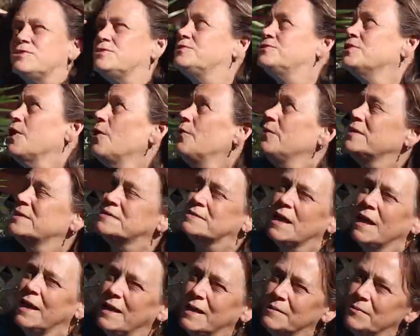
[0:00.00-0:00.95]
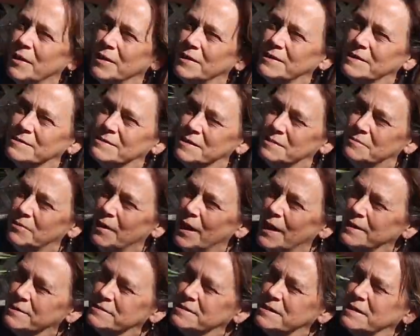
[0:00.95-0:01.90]
so excited about this
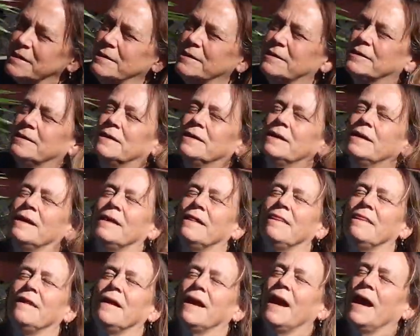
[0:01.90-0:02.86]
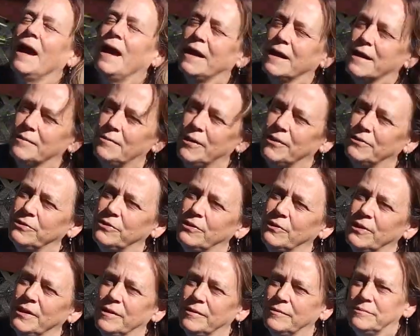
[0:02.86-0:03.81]
unboxing that I had to come out and do
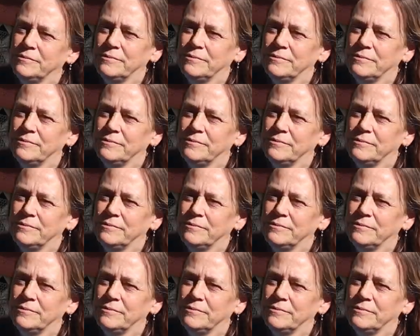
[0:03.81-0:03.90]
it.